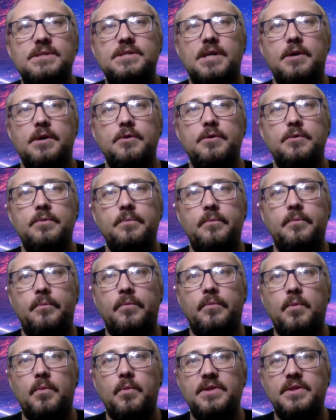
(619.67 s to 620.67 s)
so
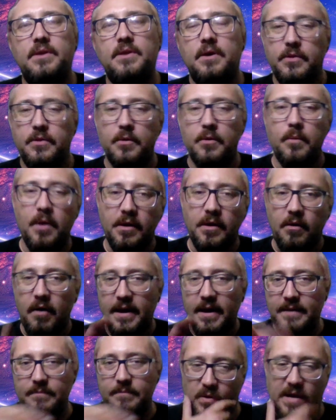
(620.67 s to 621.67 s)
with the one
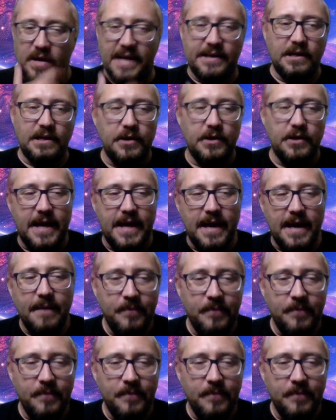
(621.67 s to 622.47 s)
I had a look at,